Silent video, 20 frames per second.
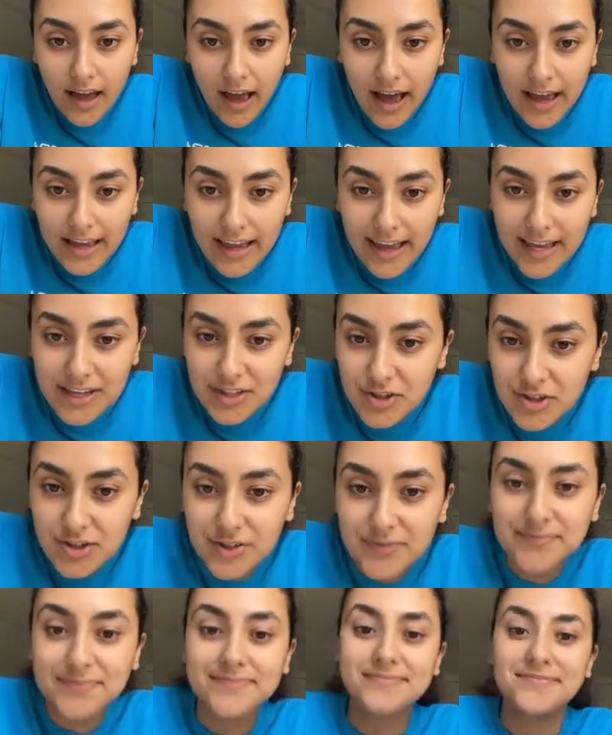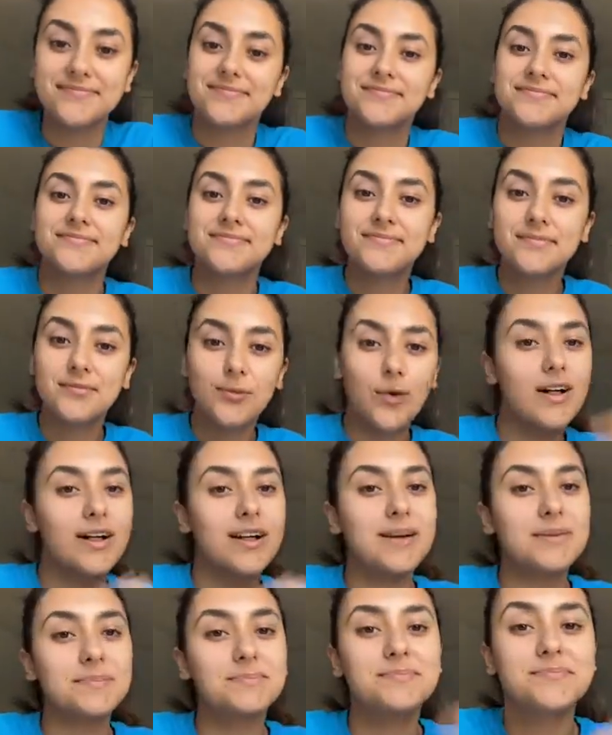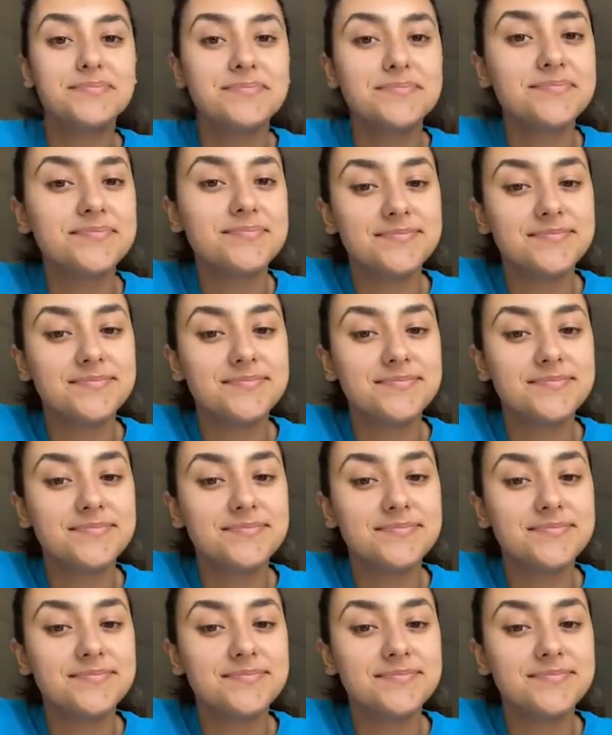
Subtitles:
Hi, Angel. Welcome.